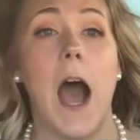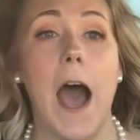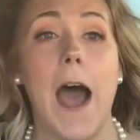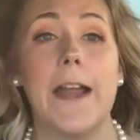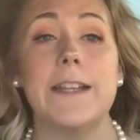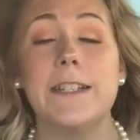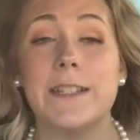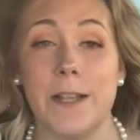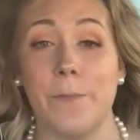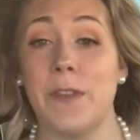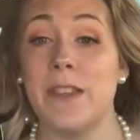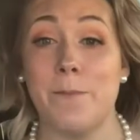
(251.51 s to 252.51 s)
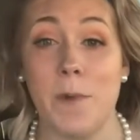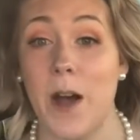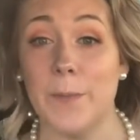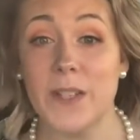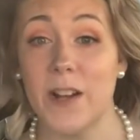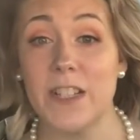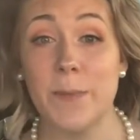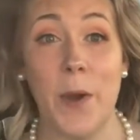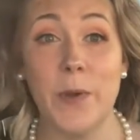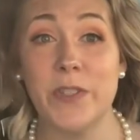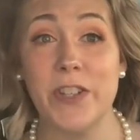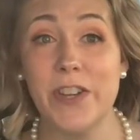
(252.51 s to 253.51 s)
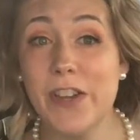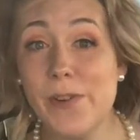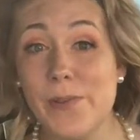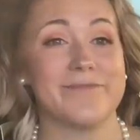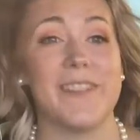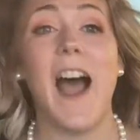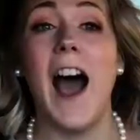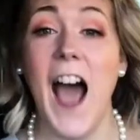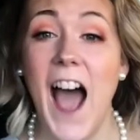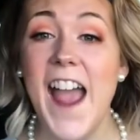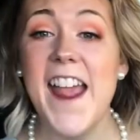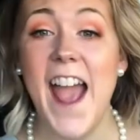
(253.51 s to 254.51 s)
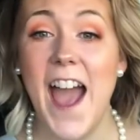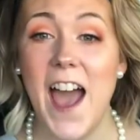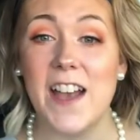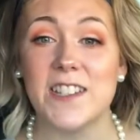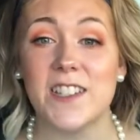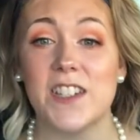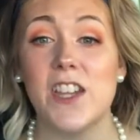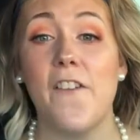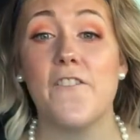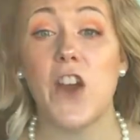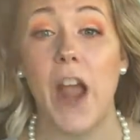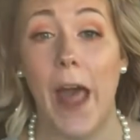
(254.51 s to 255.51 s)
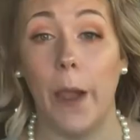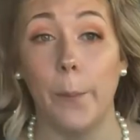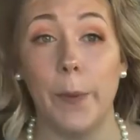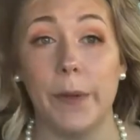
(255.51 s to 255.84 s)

I did something that moms aren't supposed to do. I asked for help.